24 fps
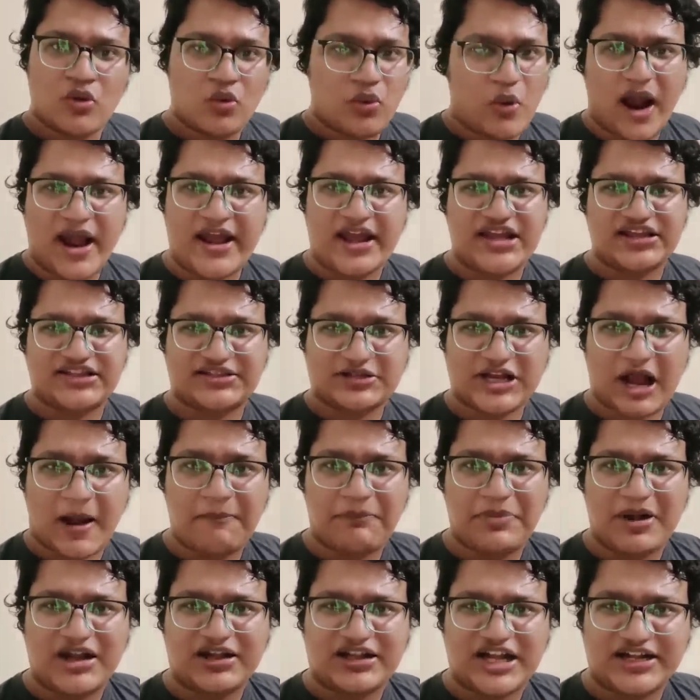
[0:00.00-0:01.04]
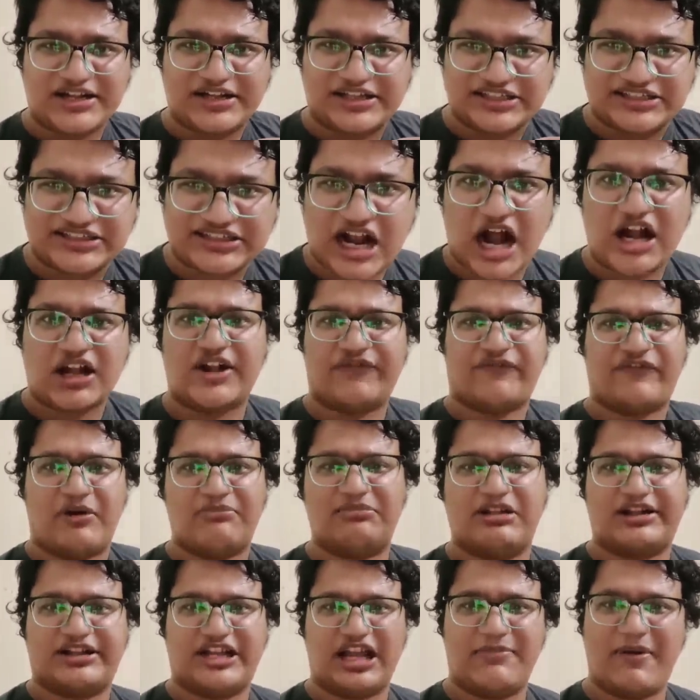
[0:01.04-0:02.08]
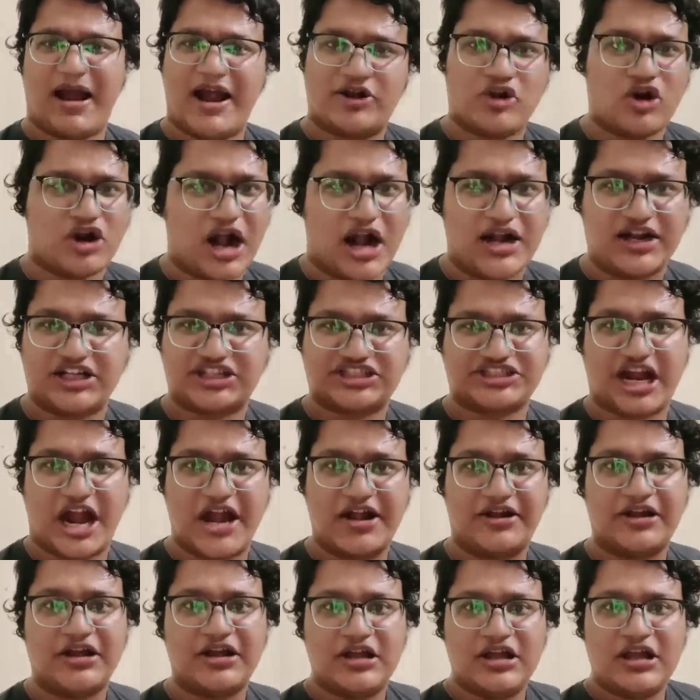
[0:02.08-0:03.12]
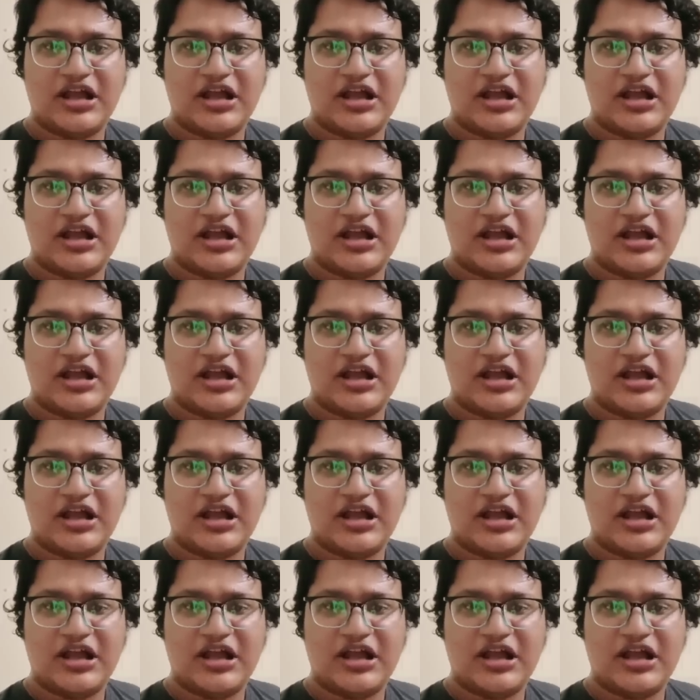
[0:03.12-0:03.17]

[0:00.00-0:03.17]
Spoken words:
Why is he completely discarded from the team? I don't understand.